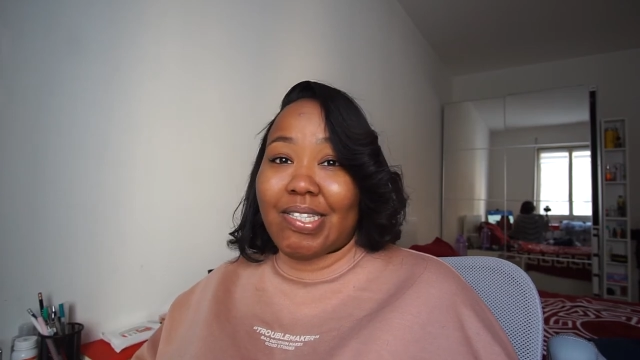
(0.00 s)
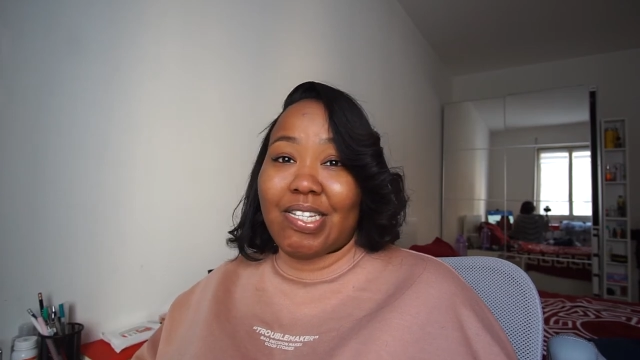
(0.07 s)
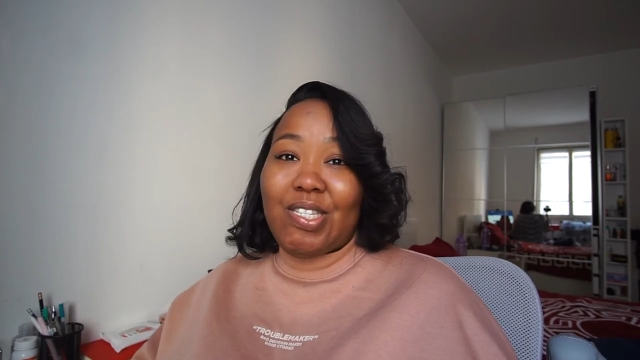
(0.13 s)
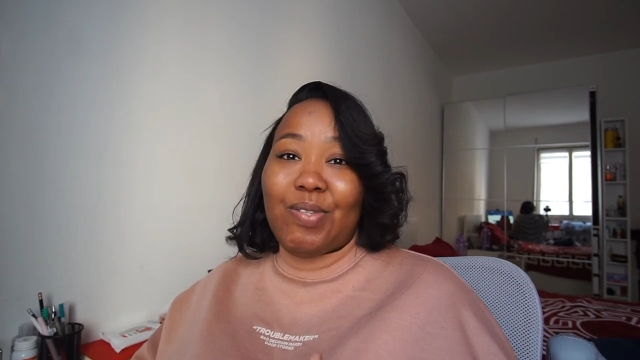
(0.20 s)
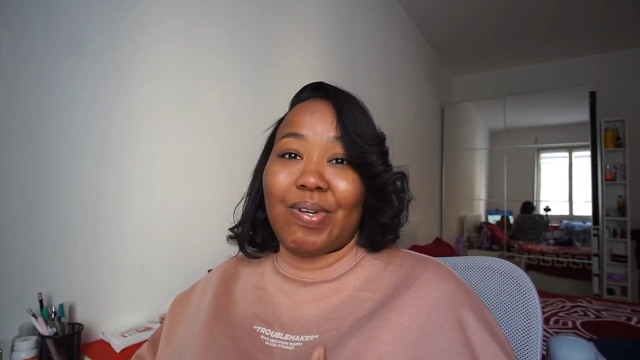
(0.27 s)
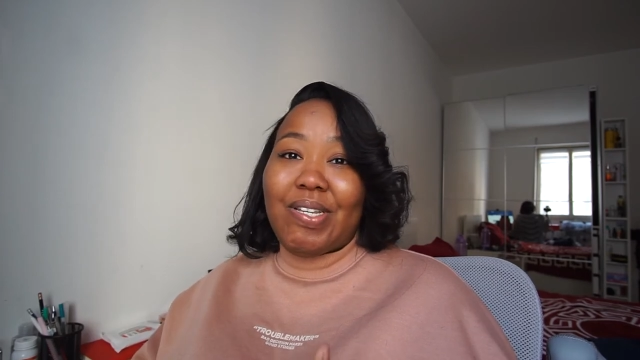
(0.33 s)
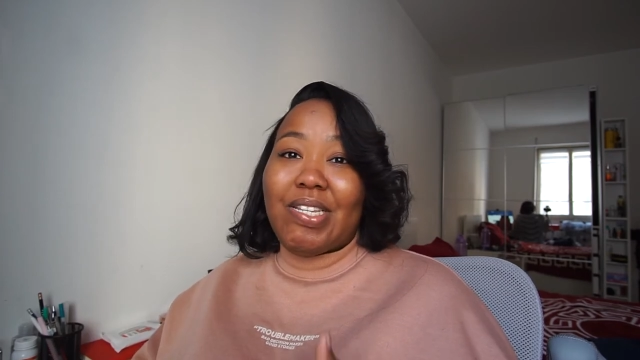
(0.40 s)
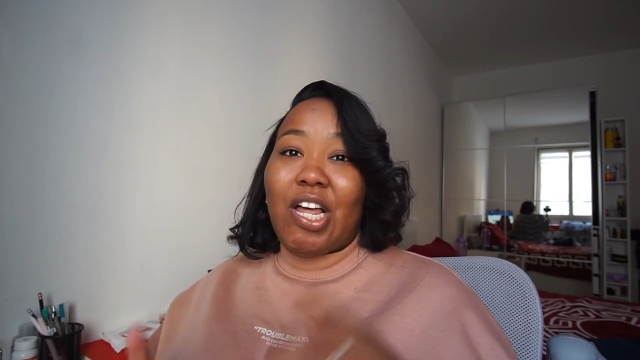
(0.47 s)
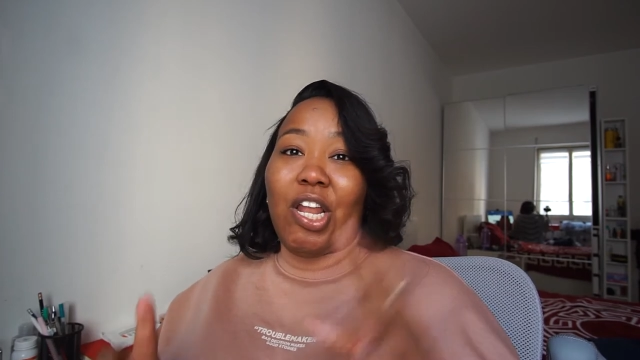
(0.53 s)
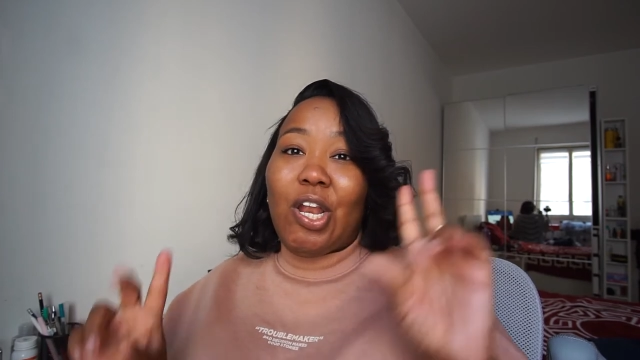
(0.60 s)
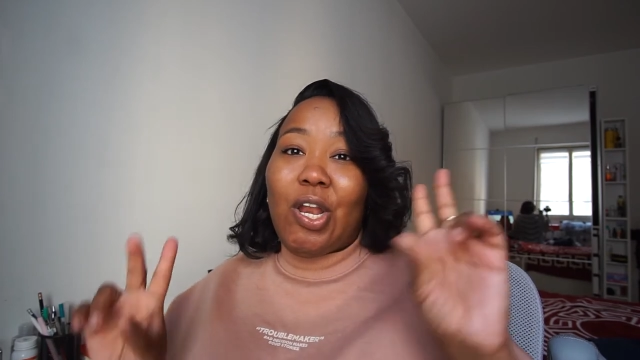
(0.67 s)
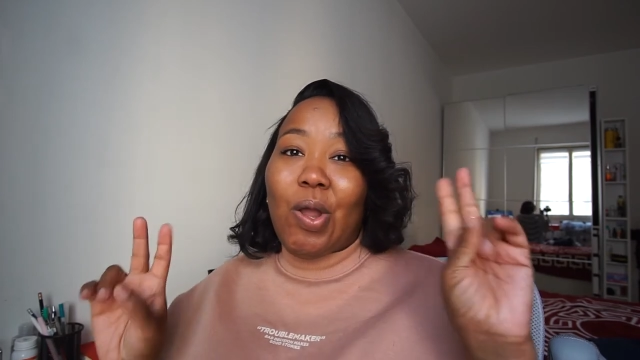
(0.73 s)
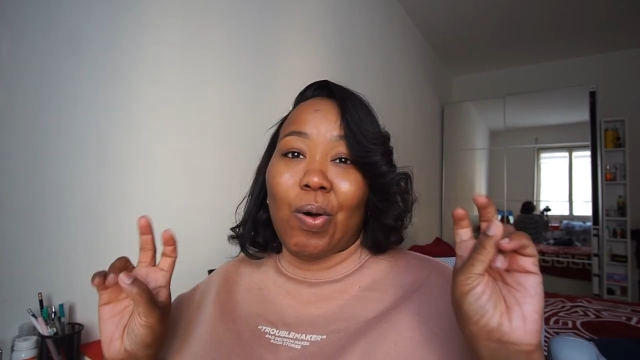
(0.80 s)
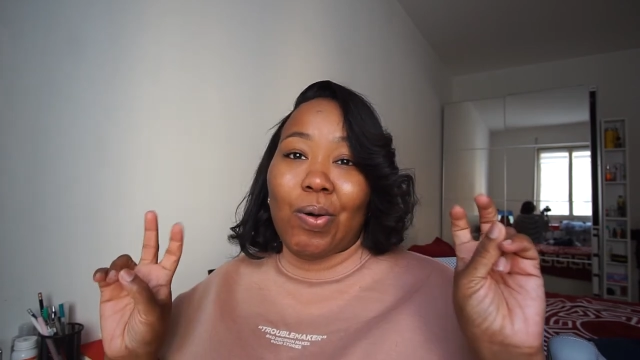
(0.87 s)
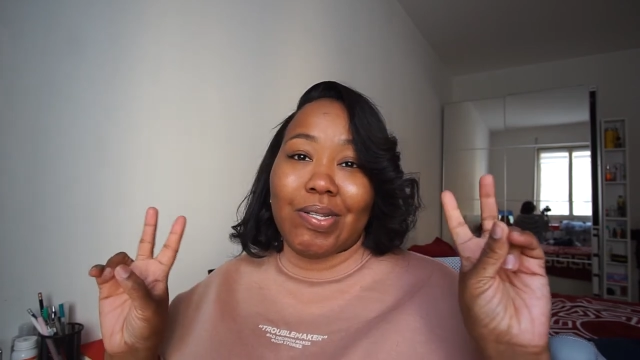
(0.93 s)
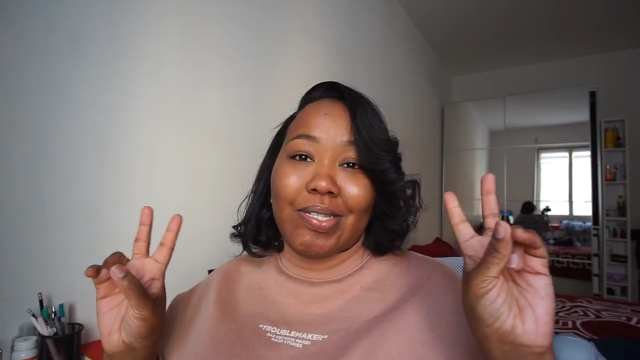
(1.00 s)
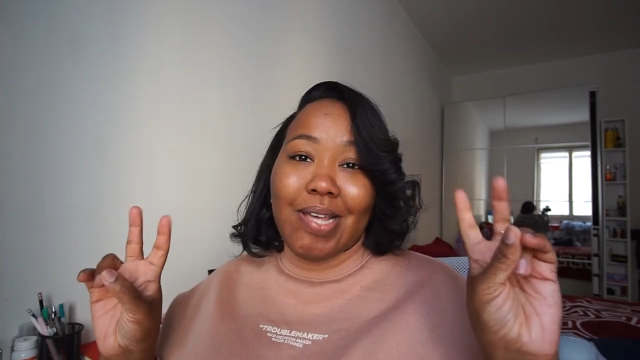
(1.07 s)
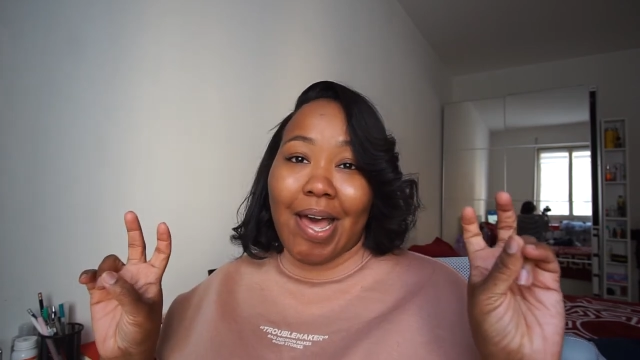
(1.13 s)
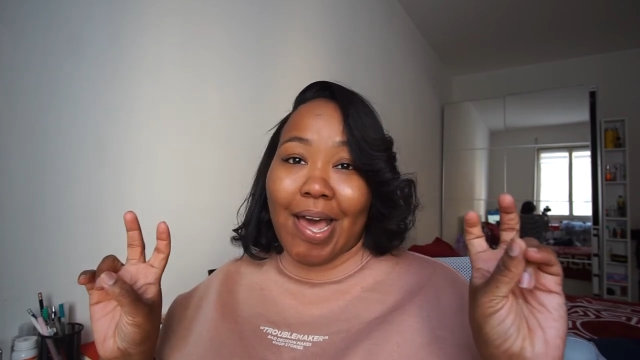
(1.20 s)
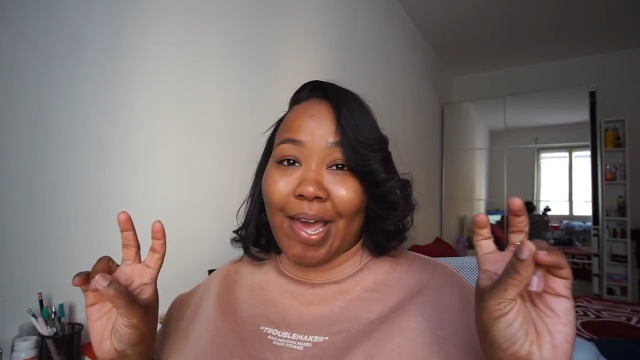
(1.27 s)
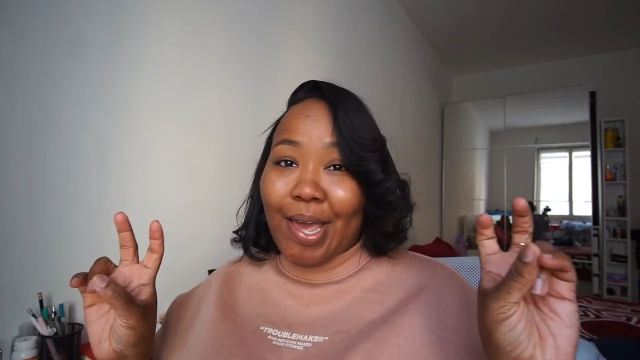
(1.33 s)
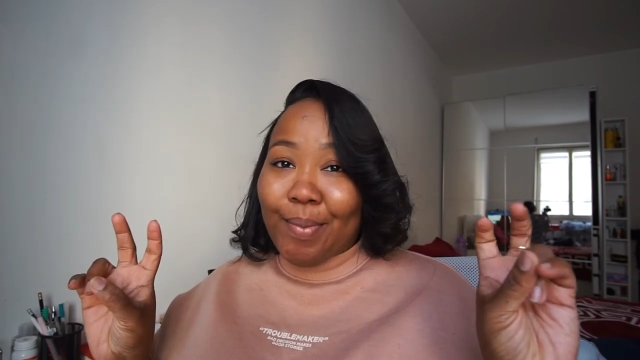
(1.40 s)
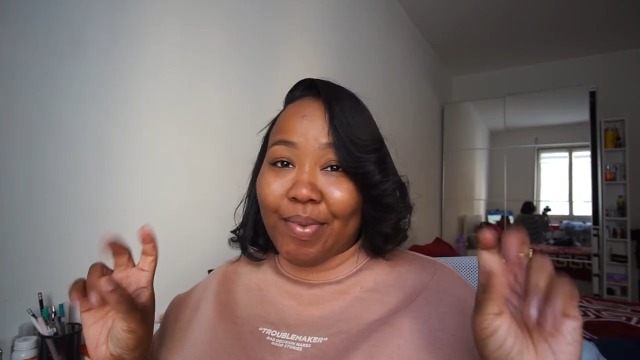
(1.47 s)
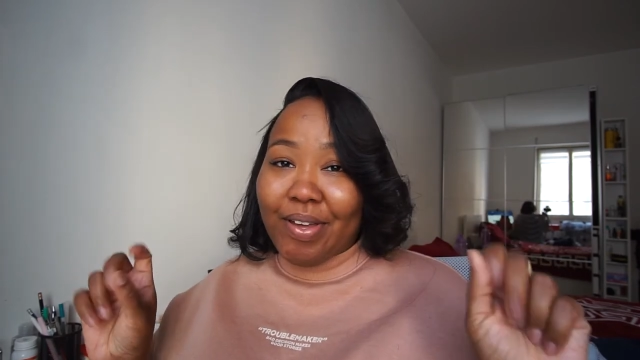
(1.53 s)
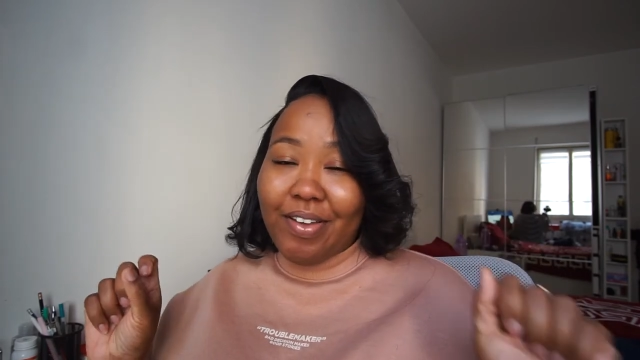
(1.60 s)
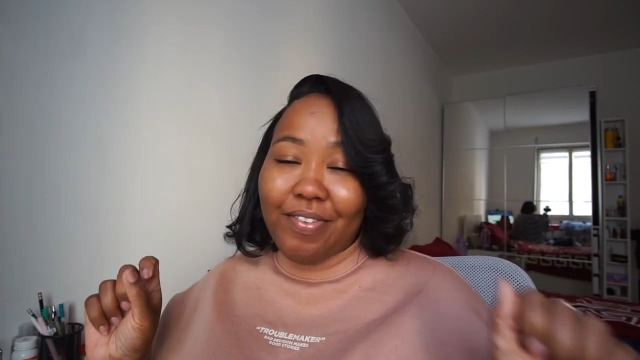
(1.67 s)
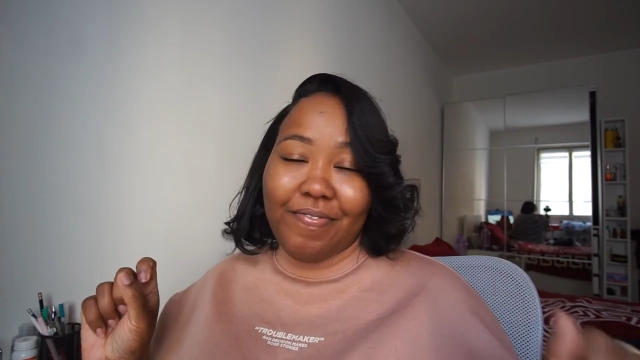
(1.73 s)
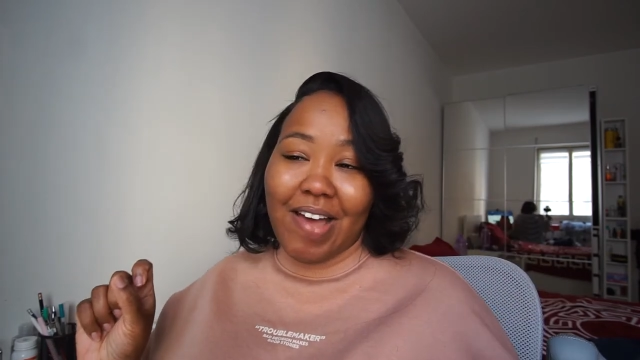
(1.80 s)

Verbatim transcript: this was a long time